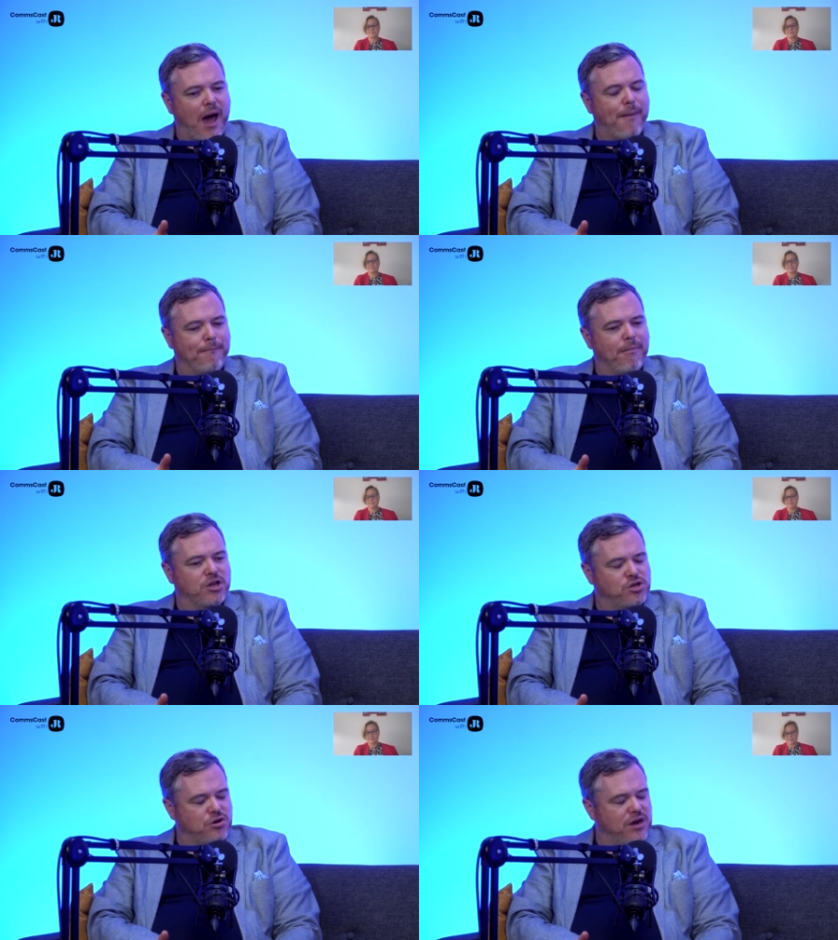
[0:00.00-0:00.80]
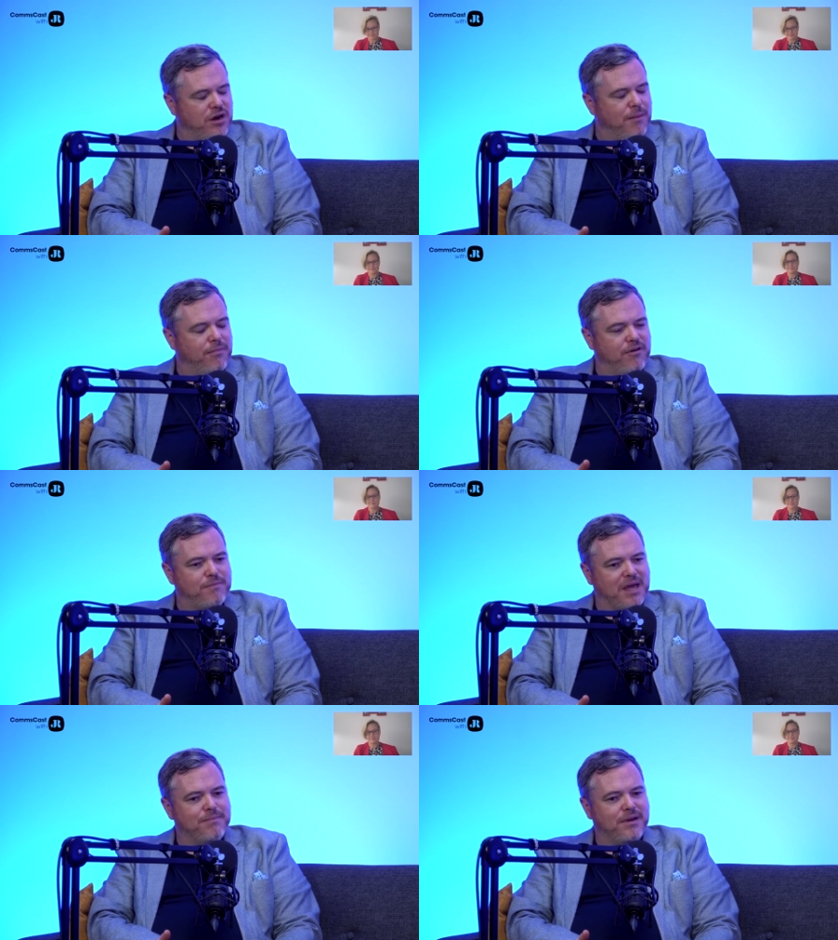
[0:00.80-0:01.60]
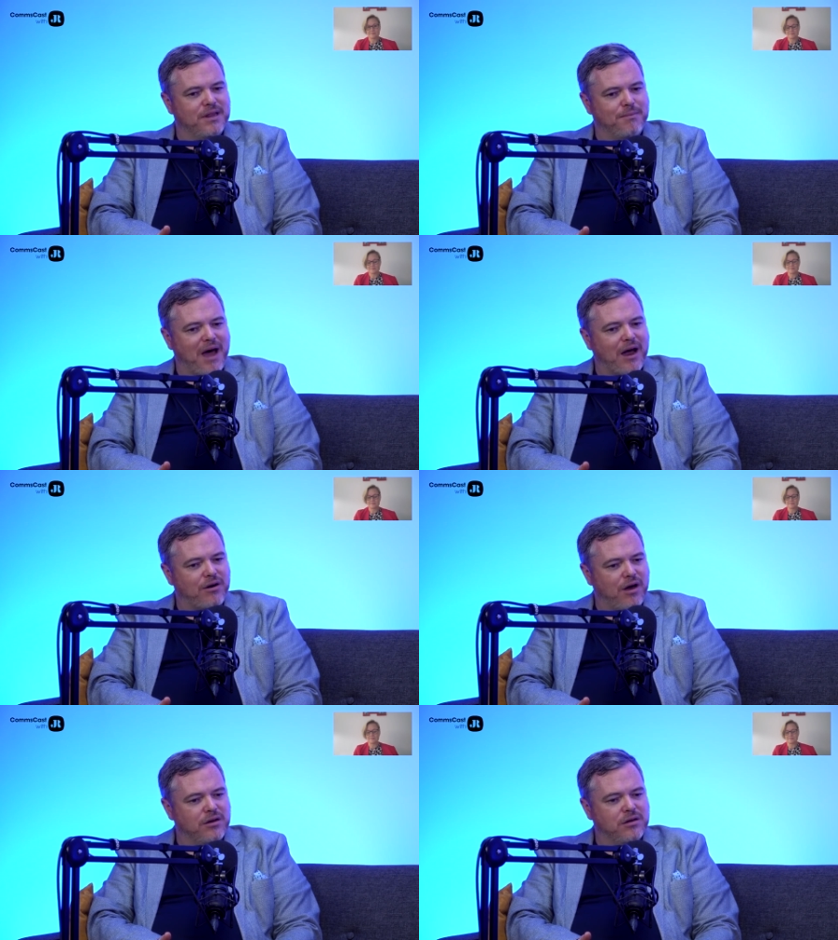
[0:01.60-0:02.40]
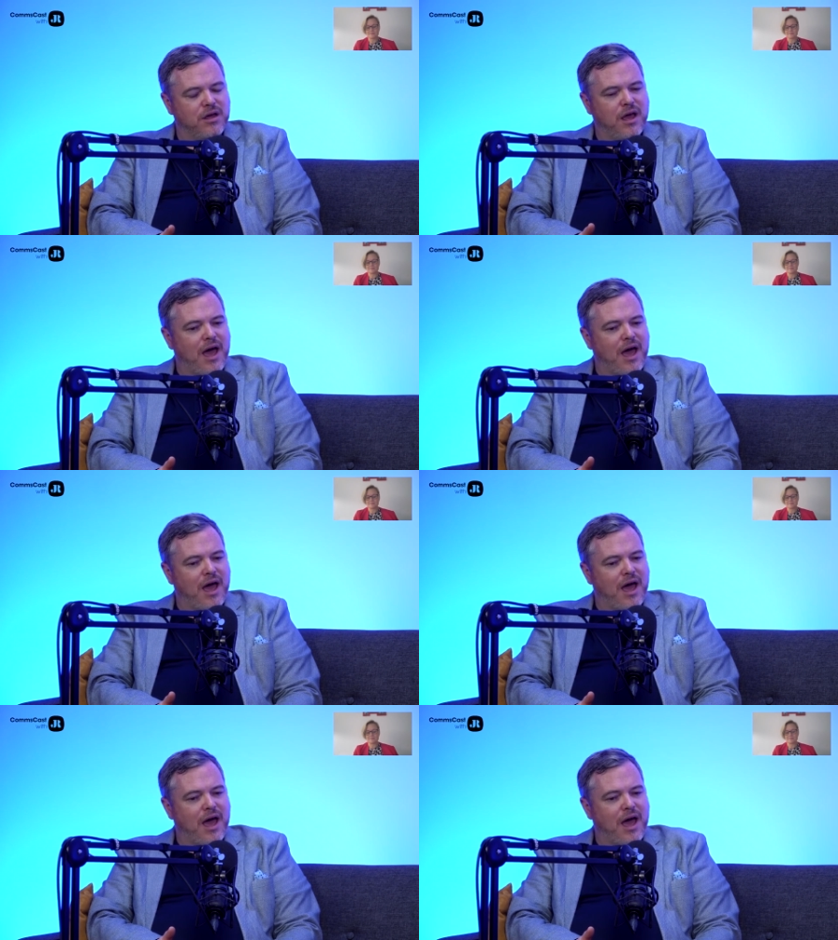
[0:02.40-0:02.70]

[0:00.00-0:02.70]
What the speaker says: a much greater number of people in the background.